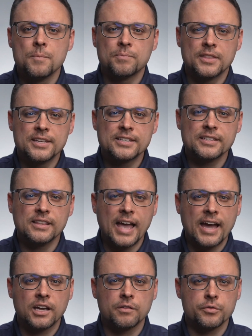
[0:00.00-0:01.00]
This
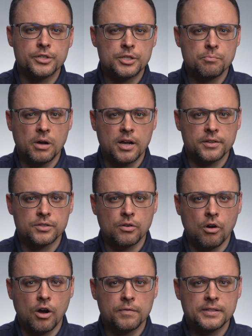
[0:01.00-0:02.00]
lack of response
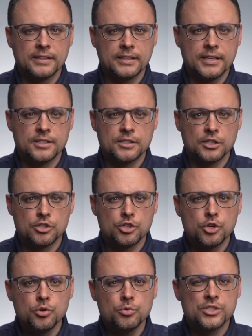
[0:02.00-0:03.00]
often leads to
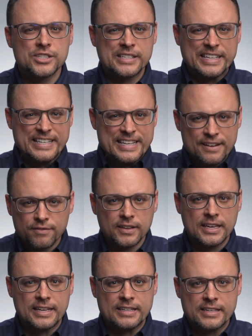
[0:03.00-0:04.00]
two
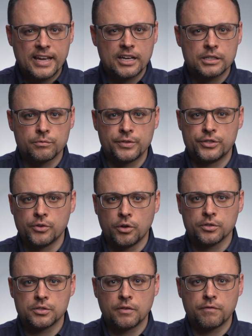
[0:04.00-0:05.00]
significant negative
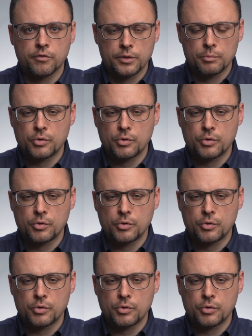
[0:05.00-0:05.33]
results for the